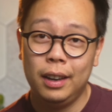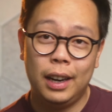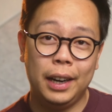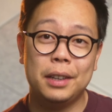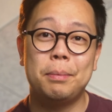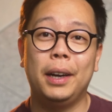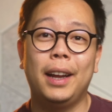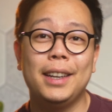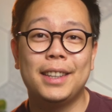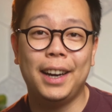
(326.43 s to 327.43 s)
I guess my
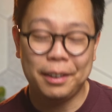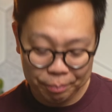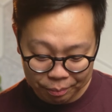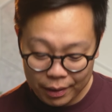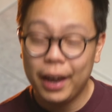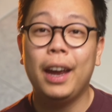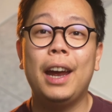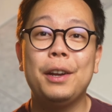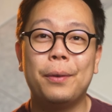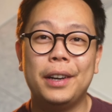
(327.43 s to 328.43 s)
light died.
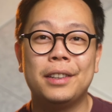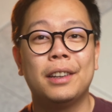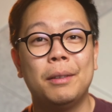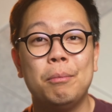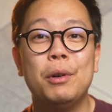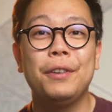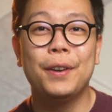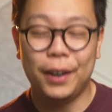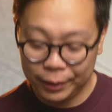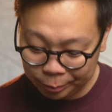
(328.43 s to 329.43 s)
Anyways, moving
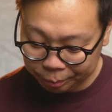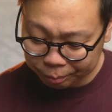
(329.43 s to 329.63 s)
on.